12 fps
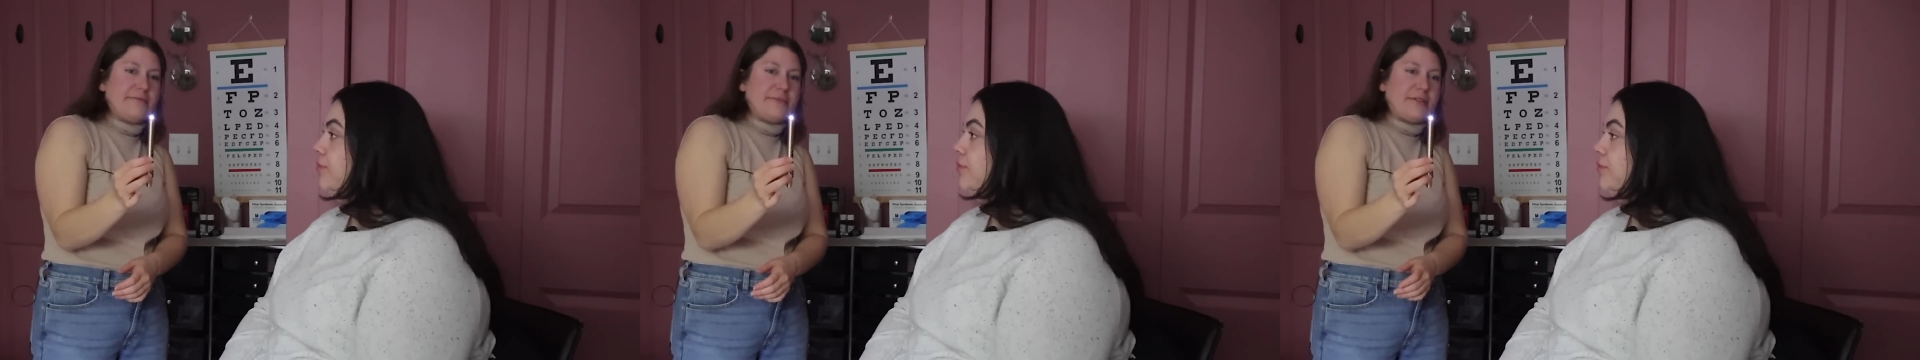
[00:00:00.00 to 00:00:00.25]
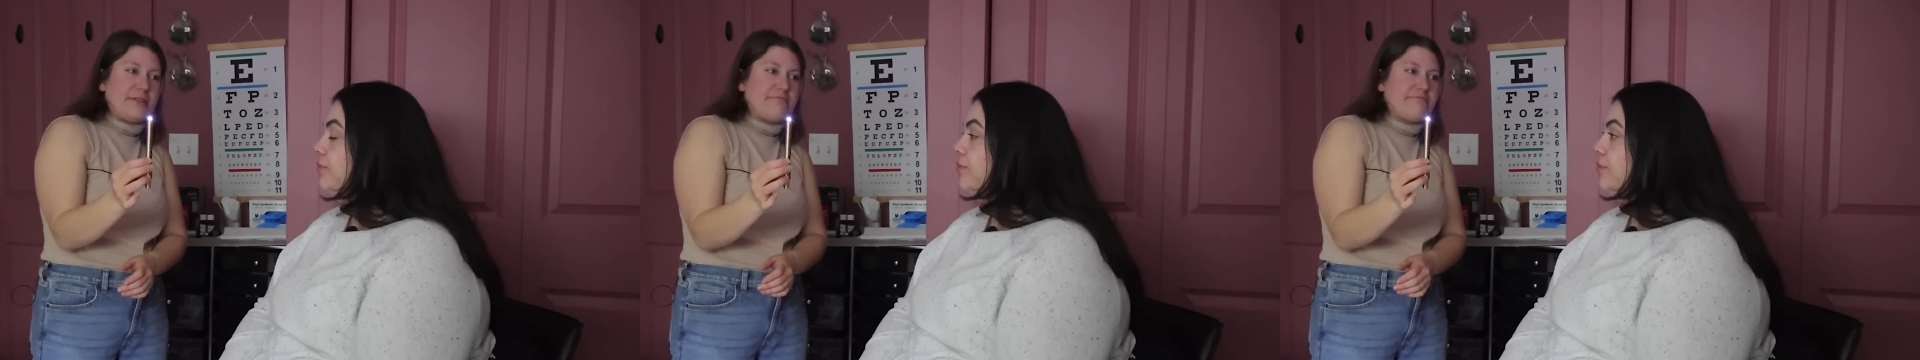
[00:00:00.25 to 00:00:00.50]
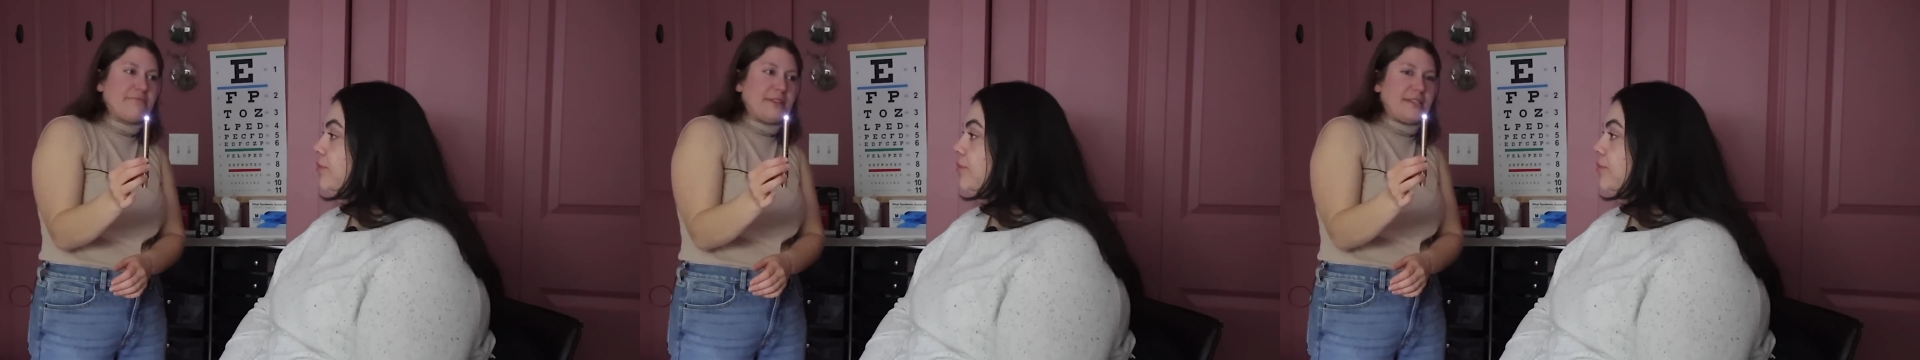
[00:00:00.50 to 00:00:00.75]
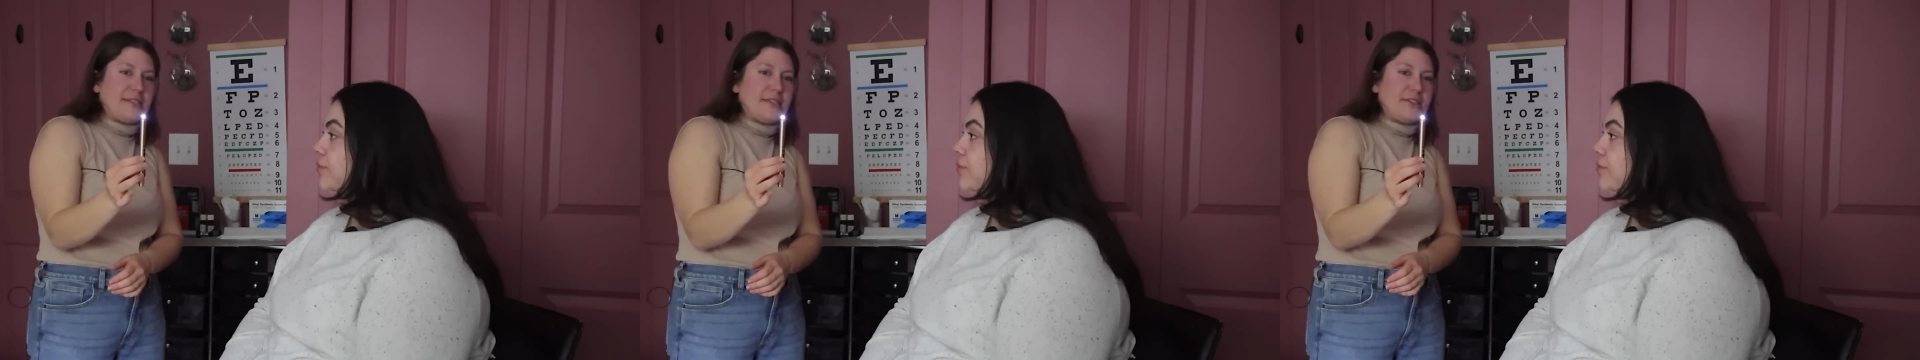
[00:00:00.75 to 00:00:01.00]
About
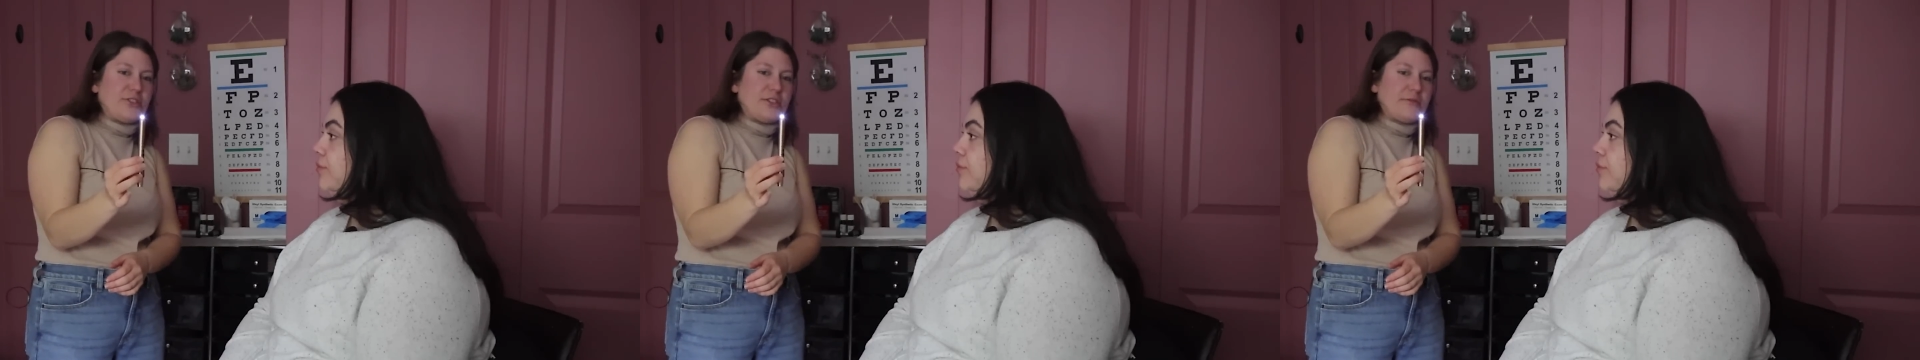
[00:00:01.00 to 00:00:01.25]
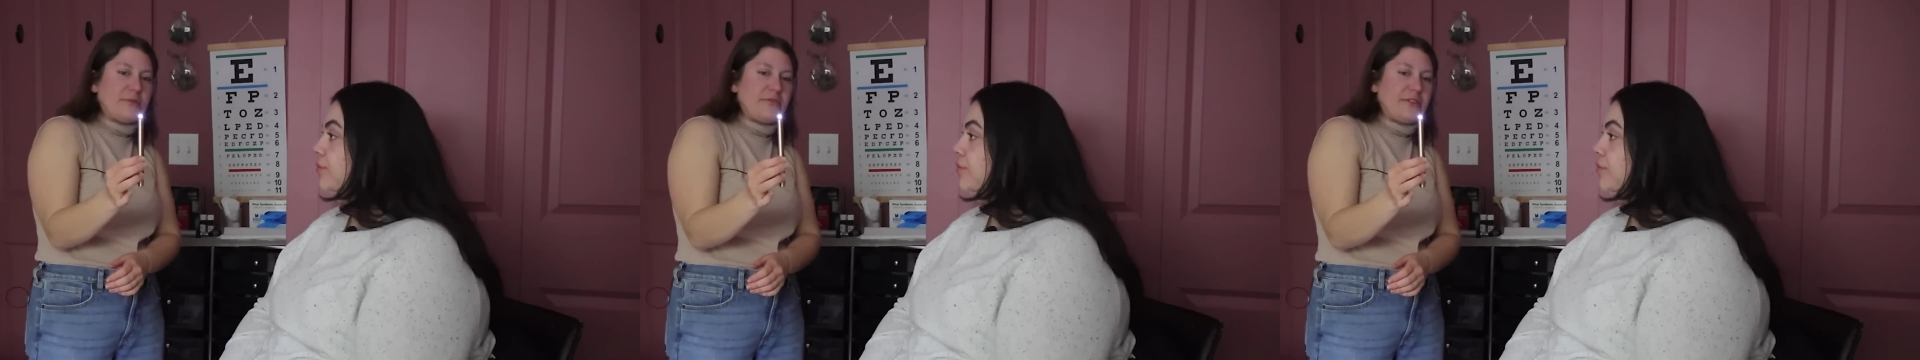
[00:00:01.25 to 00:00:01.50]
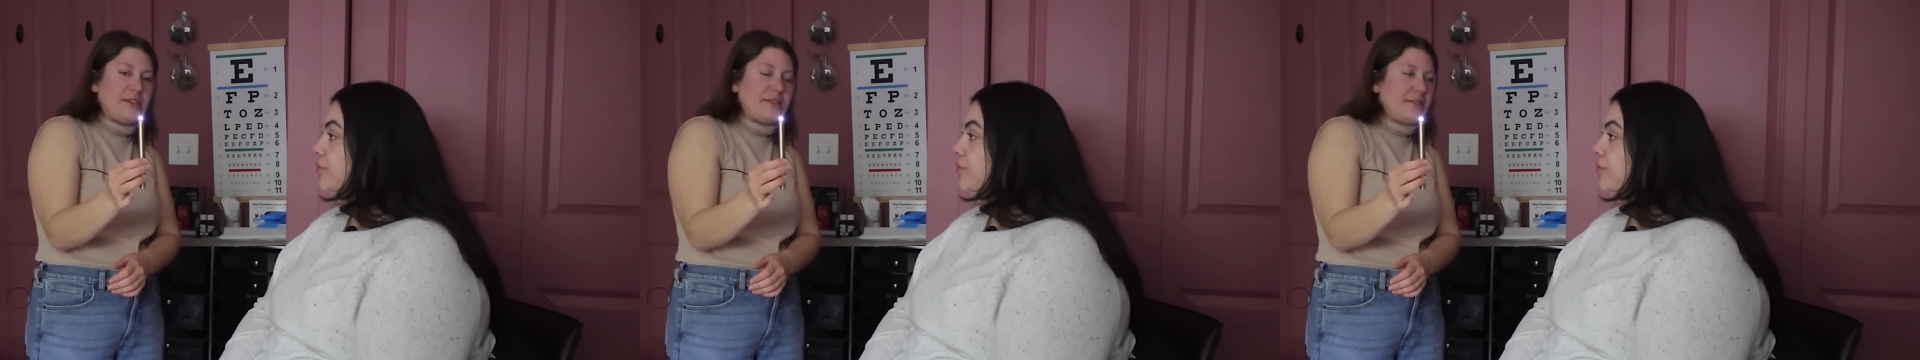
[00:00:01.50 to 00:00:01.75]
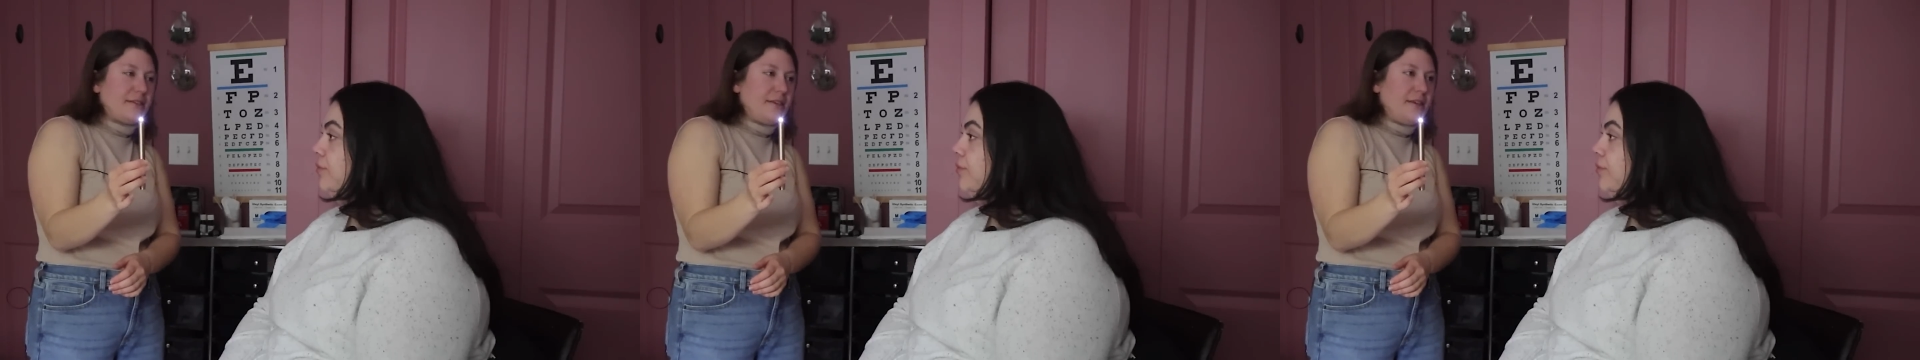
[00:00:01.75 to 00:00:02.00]
18 inches from the face.